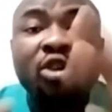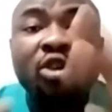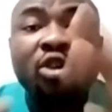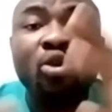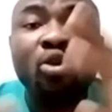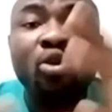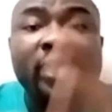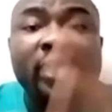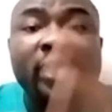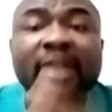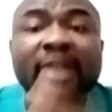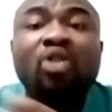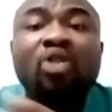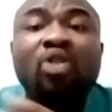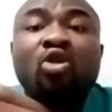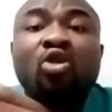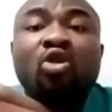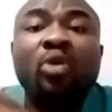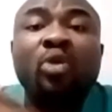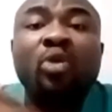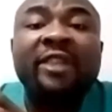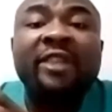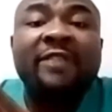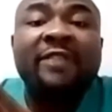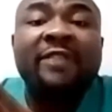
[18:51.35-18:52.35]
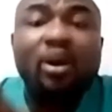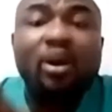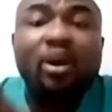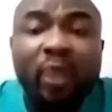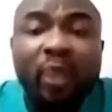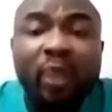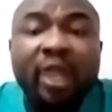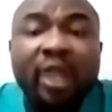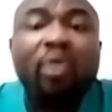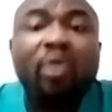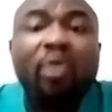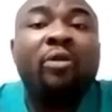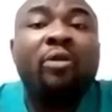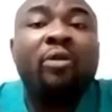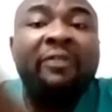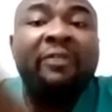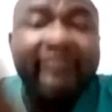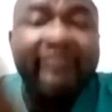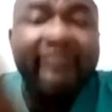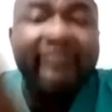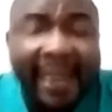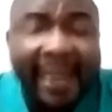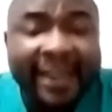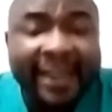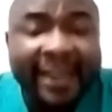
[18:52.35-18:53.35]
You need to evaluate,
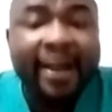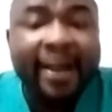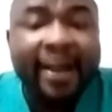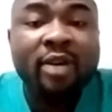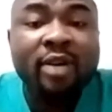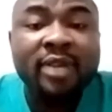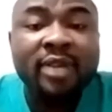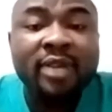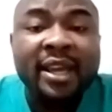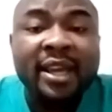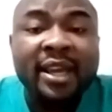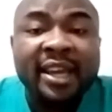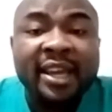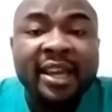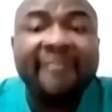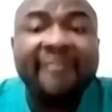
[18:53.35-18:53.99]
find out